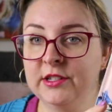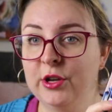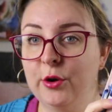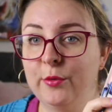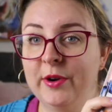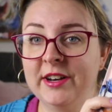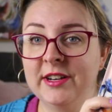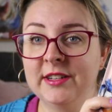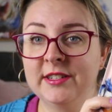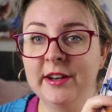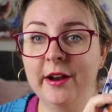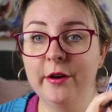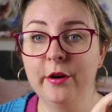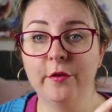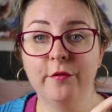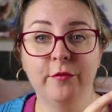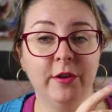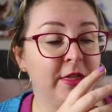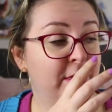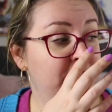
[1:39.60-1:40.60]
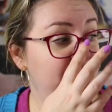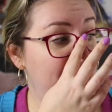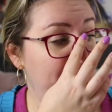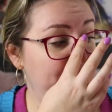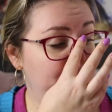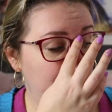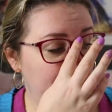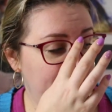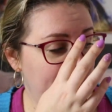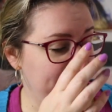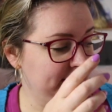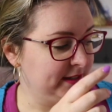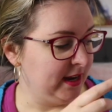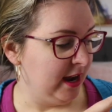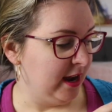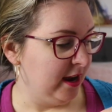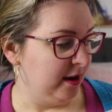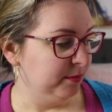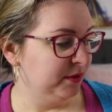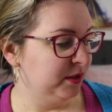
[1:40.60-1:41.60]
So we're going to start off with That Bird Has
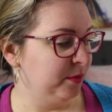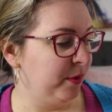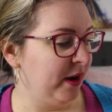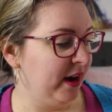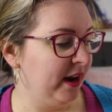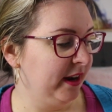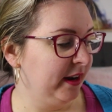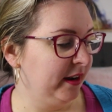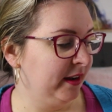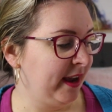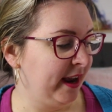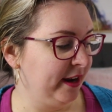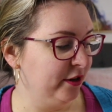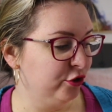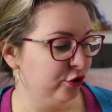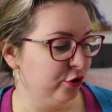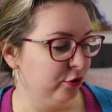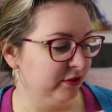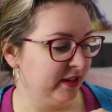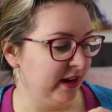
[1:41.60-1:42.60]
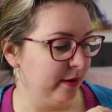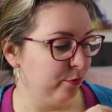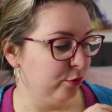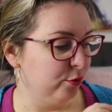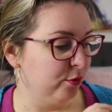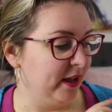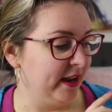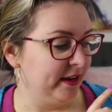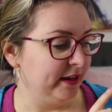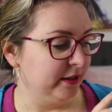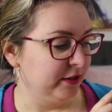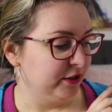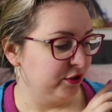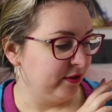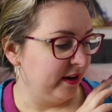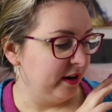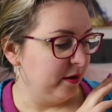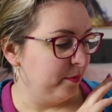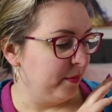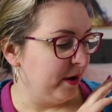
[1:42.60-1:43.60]
Arms by Kate and Joel Temple and
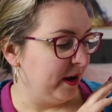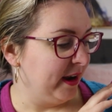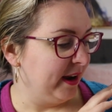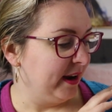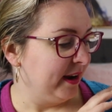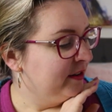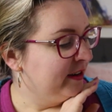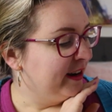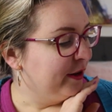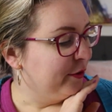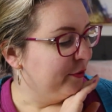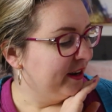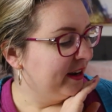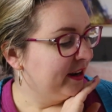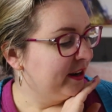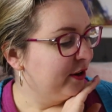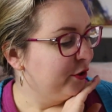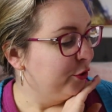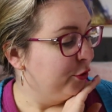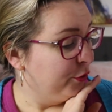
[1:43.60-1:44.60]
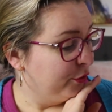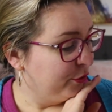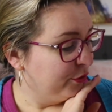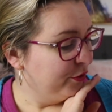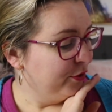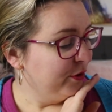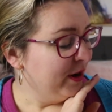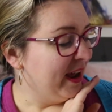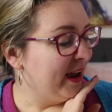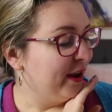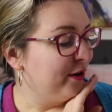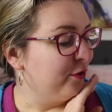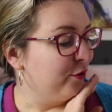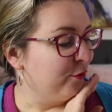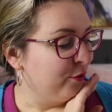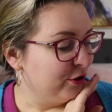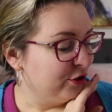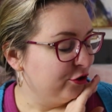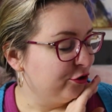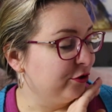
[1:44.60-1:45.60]
illustrated by Niharika Huku and
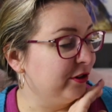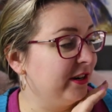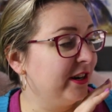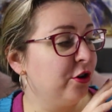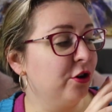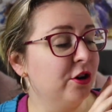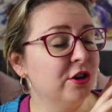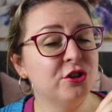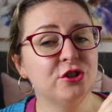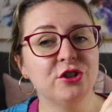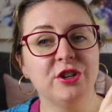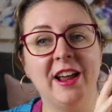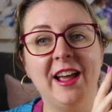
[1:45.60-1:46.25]
Ronajoy Ghosh.